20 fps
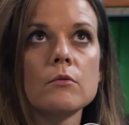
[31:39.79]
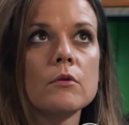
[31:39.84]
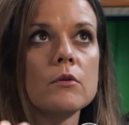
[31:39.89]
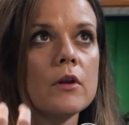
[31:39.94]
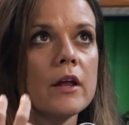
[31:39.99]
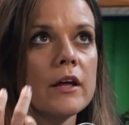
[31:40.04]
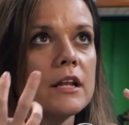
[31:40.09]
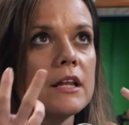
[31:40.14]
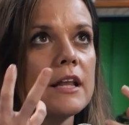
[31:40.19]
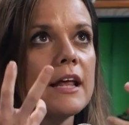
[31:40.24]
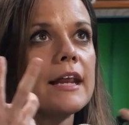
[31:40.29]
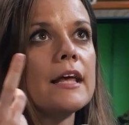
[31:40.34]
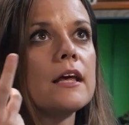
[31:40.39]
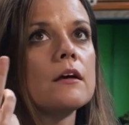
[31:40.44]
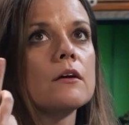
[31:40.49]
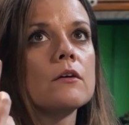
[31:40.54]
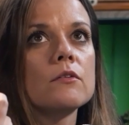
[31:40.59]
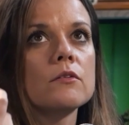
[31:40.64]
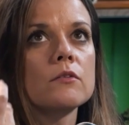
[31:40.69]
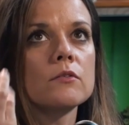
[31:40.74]
like
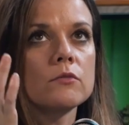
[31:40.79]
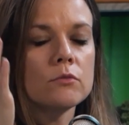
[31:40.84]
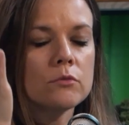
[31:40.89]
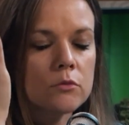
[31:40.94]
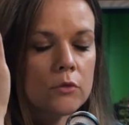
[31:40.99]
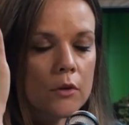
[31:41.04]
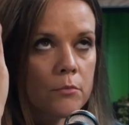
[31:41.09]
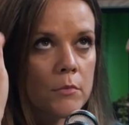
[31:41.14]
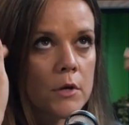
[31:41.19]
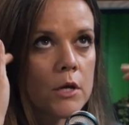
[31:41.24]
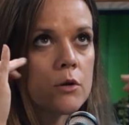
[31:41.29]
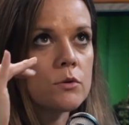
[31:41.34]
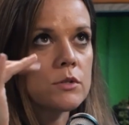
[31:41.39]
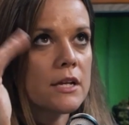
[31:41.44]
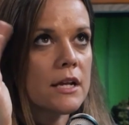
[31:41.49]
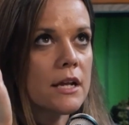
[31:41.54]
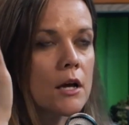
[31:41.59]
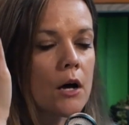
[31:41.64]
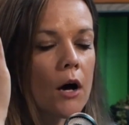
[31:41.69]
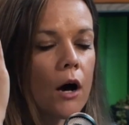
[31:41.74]
letting
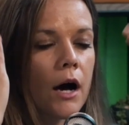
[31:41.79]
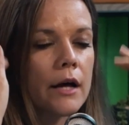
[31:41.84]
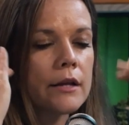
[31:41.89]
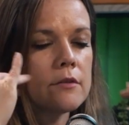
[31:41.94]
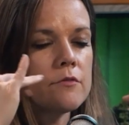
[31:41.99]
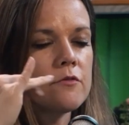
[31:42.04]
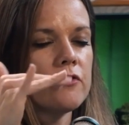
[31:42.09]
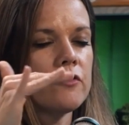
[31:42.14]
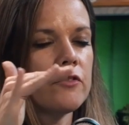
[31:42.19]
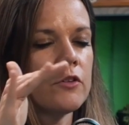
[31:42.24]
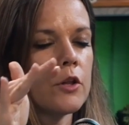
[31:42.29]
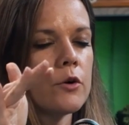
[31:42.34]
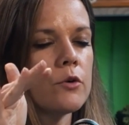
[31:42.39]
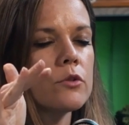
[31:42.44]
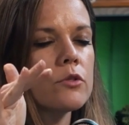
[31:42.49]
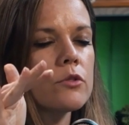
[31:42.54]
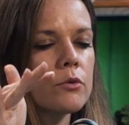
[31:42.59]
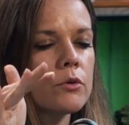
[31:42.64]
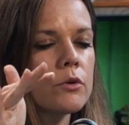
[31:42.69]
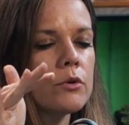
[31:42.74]
God flow
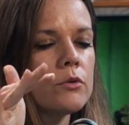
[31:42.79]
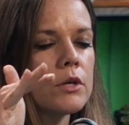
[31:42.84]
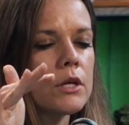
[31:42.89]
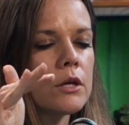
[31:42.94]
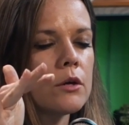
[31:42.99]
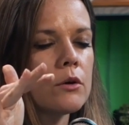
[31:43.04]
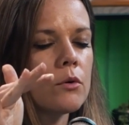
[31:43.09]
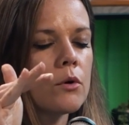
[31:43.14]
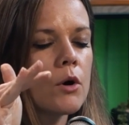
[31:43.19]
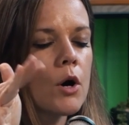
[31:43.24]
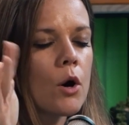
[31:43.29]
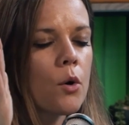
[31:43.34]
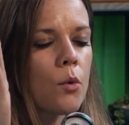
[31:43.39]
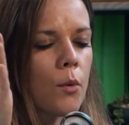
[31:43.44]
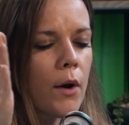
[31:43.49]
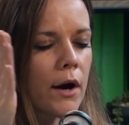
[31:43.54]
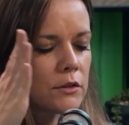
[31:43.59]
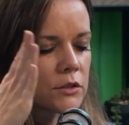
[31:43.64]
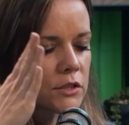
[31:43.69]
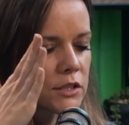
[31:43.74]
through you
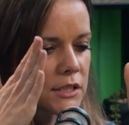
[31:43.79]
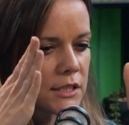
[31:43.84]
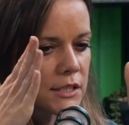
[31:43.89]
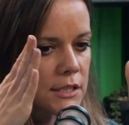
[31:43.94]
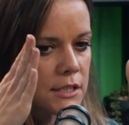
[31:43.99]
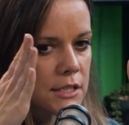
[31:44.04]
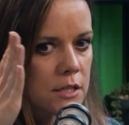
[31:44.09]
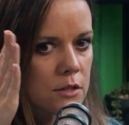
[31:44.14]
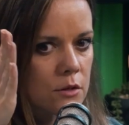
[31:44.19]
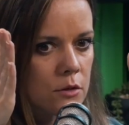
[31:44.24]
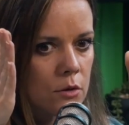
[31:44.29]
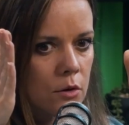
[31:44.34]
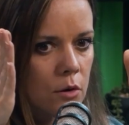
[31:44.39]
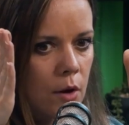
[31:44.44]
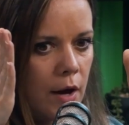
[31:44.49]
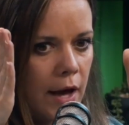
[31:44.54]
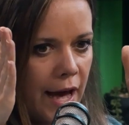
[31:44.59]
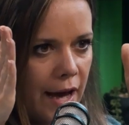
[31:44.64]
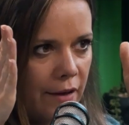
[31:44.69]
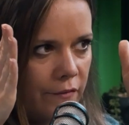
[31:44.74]
while still
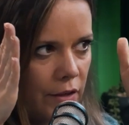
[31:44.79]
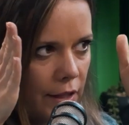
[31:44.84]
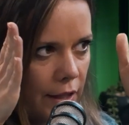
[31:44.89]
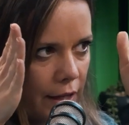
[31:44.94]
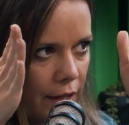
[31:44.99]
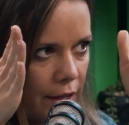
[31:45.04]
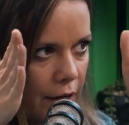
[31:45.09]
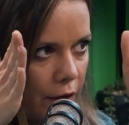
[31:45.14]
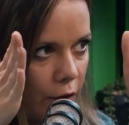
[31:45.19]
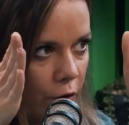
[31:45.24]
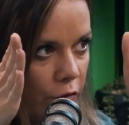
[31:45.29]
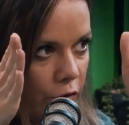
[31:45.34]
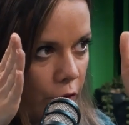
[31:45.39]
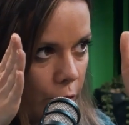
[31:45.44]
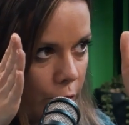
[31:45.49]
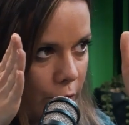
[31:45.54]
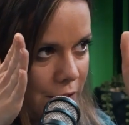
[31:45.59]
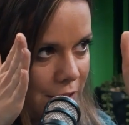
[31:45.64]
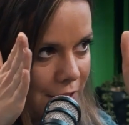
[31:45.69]
having like a narrow focus.